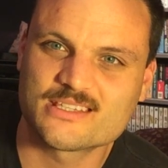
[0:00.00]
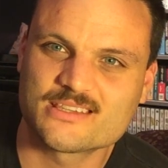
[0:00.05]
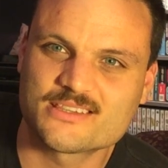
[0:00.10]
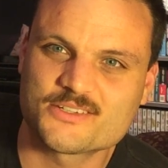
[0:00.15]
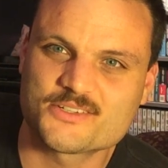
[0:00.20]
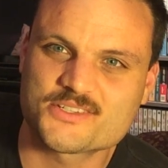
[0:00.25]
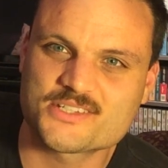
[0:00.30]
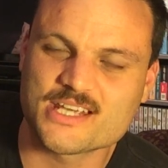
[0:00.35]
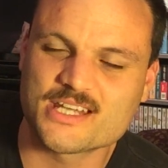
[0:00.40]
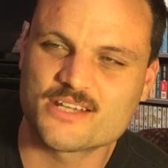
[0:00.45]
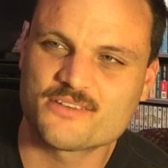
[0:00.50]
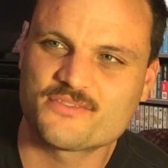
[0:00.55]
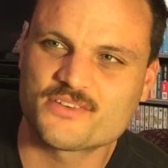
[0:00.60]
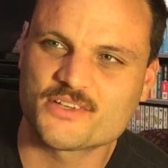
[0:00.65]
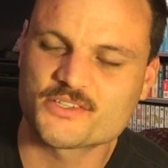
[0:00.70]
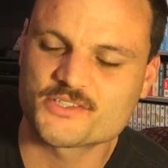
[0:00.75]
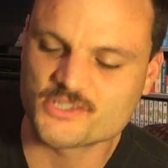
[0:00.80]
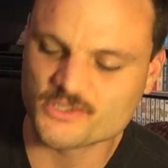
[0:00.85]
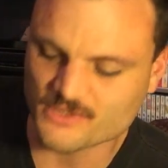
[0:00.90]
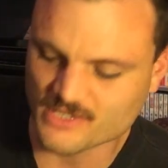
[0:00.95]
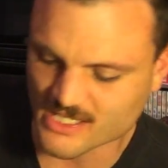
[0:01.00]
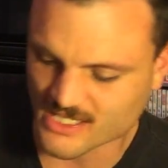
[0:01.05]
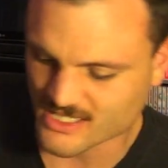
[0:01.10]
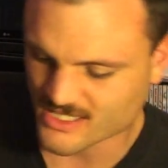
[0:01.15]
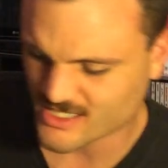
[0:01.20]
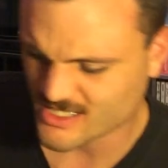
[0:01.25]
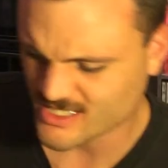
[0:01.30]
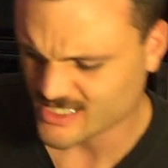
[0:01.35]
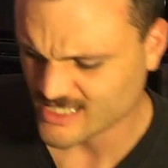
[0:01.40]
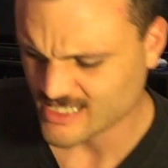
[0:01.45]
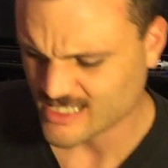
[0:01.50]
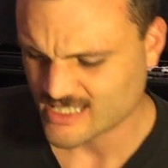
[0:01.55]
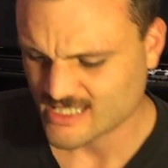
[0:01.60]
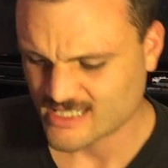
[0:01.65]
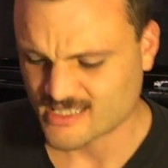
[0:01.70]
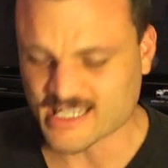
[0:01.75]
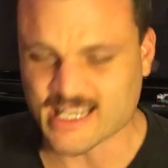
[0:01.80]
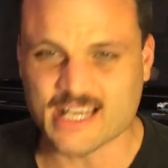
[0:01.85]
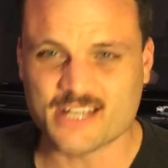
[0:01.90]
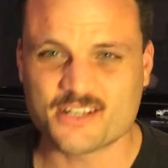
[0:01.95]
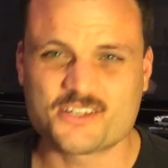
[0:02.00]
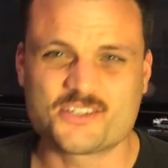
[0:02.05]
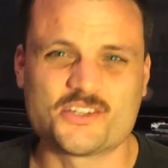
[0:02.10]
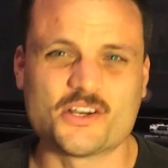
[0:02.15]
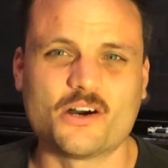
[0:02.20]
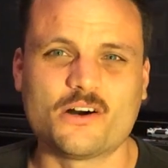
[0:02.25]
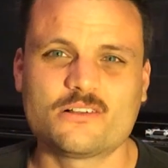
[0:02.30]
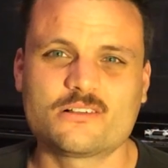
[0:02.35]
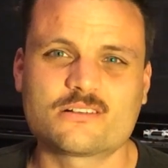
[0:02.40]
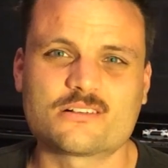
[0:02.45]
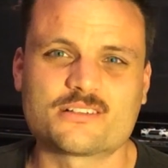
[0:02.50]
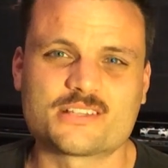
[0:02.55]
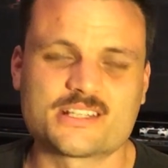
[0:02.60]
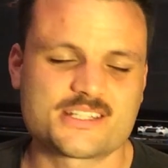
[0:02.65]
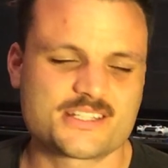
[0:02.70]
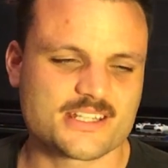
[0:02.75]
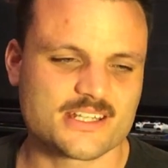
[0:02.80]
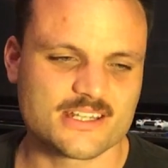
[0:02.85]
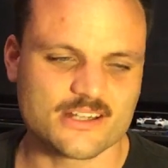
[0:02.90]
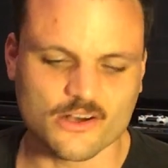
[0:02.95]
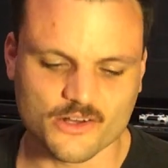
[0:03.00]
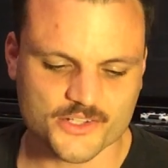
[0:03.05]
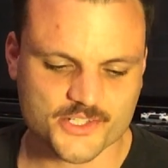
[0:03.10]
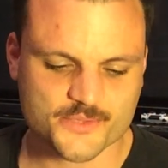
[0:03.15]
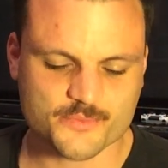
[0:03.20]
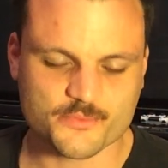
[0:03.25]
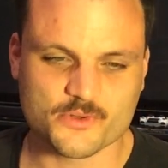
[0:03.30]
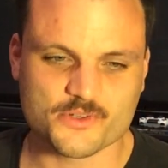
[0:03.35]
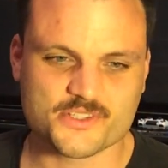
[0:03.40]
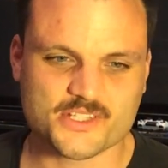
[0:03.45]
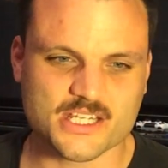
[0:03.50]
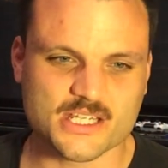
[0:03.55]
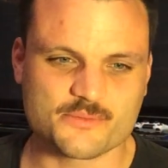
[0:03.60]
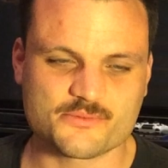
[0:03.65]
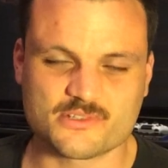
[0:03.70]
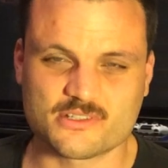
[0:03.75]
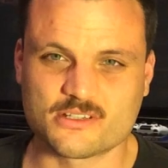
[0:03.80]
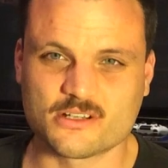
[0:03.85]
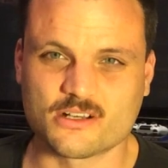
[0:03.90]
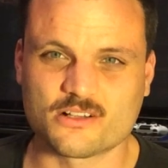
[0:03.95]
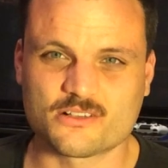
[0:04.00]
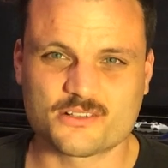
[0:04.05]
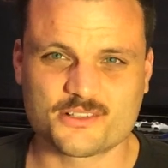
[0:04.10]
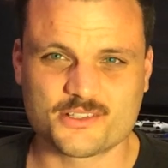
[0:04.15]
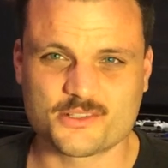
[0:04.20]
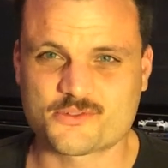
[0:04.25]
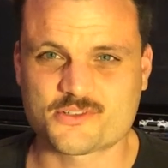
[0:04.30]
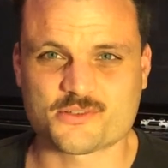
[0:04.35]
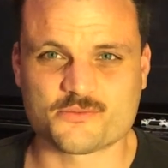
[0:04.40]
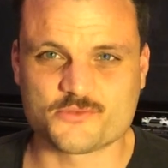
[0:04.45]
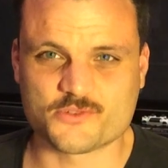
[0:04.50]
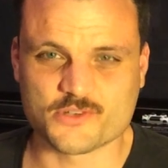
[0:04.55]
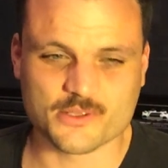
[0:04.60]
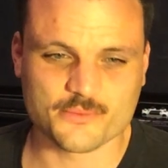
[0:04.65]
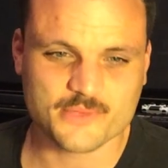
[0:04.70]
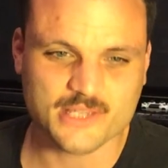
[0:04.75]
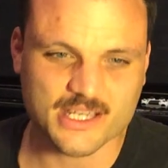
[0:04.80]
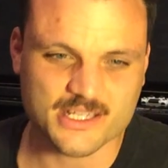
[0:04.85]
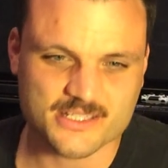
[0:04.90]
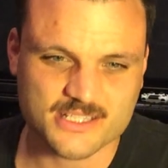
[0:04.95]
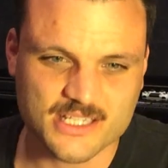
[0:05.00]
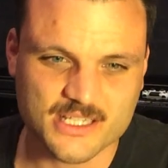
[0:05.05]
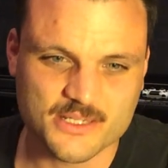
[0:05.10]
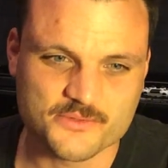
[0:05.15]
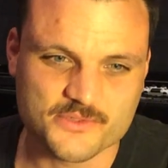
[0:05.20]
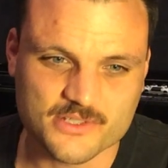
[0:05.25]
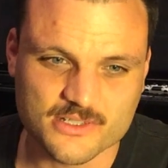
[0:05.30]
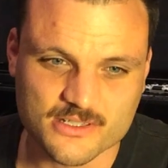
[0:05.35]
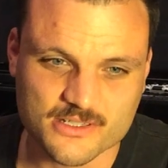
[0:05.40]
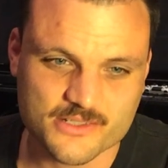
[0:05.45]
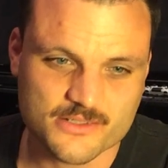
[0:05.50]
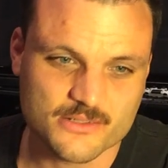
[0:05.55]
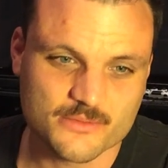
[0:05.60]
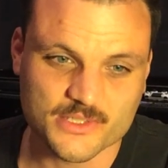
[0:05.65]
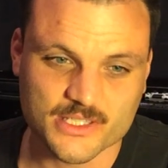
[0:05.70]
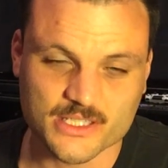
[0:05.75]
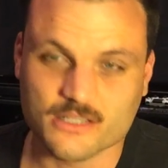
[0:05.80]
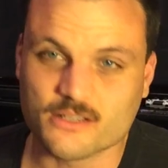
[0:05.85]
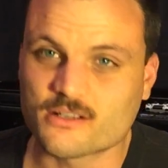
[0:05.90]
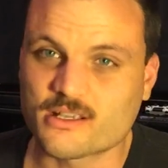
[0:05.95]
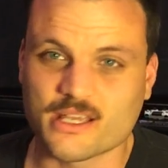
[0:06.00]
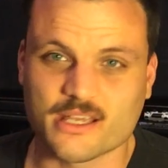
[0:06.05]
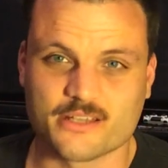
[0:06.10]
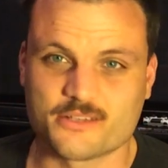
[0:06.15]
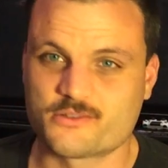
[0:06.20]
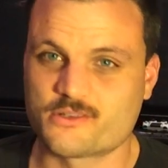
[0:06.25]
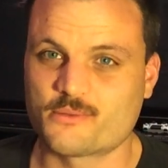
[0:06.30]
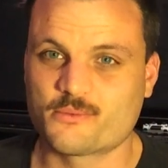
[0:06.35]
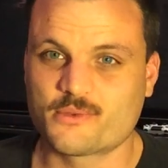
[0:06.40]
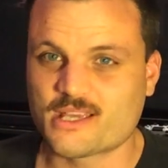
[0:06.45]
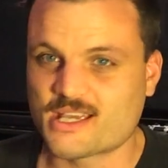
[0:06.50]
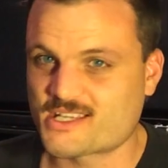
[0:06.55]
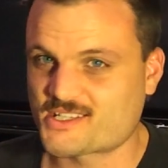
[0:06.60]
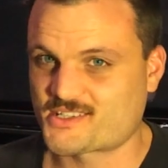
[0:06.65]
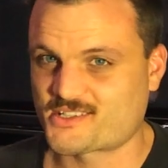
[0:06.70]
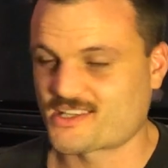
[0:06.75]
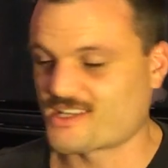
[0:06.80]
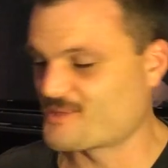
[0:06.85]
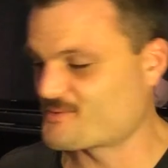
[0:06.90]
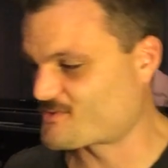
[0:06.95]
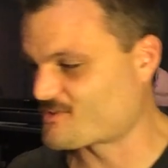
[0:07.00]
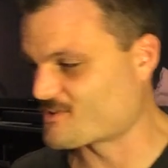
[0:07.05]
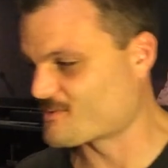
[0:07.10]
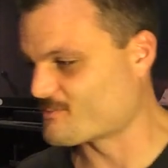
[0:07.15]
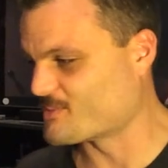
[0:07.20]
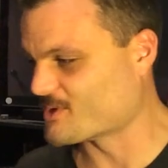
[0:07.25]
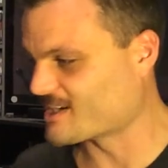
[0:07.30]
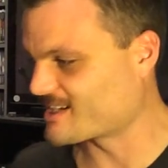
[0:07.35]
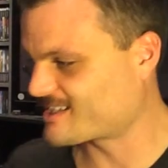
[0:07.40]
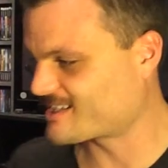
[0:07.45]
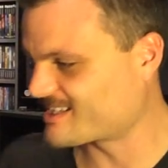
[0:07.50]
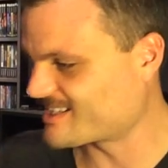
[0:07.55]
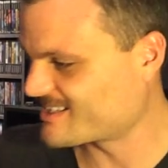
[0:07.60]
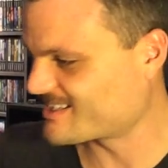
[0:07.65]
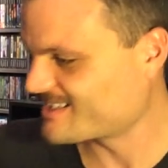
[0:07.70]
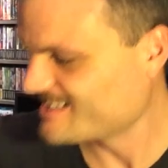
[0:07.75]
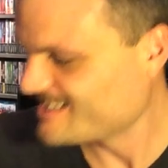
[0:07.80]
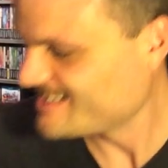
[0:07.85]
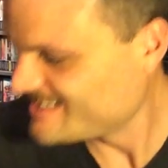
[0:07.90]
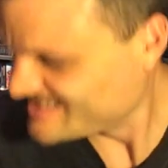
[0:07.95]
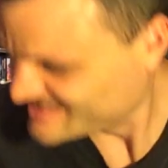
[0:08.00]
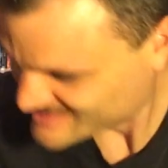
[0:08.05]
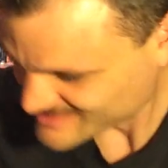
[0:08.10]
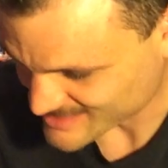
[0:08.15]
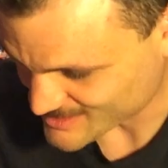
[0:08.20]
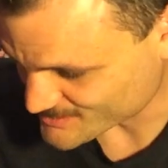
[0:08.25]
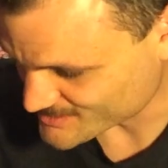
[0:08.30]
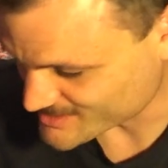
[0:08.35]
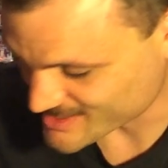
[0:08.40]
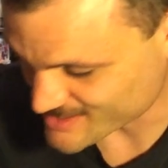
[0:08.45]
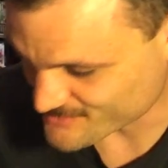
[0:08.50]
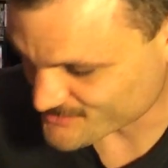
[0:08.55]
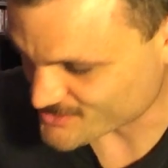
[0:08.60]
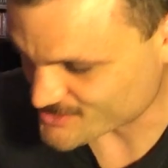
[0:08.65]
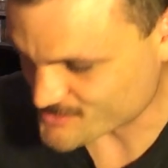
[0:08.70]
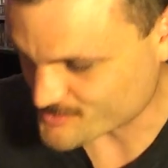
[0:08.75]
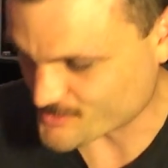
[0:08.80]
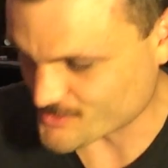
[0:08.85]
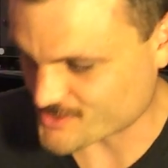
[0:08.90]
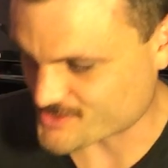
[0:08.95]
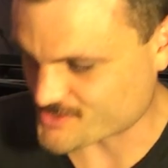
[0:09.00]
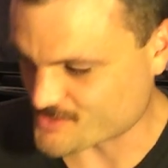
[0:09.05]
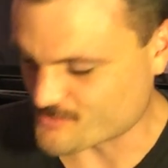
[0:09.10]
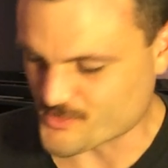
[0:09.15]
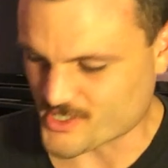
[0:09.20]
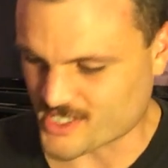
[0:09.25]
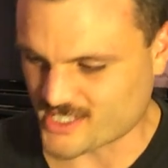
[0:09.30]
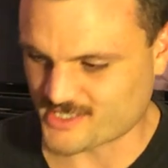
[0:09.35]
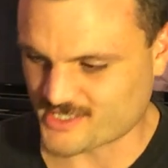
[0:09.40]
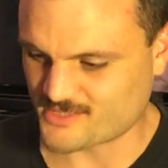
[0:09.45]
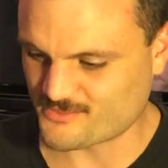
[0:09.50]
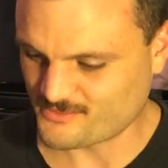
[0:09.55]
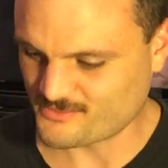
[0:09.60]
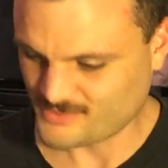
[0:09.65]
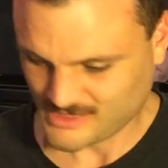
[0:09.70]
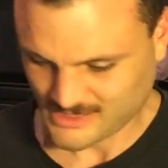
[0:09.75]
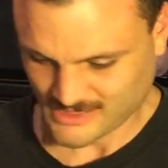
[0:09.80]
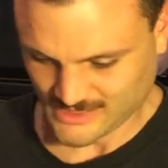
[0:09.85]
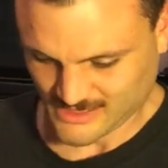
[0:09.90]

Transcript: There's NFL 2K. They had $1. They said all sports games $1, and there was some Dreamcast games there. So I'm like, okay, Dreamcast games for $1. I don't care if they're sports, I'm buying them.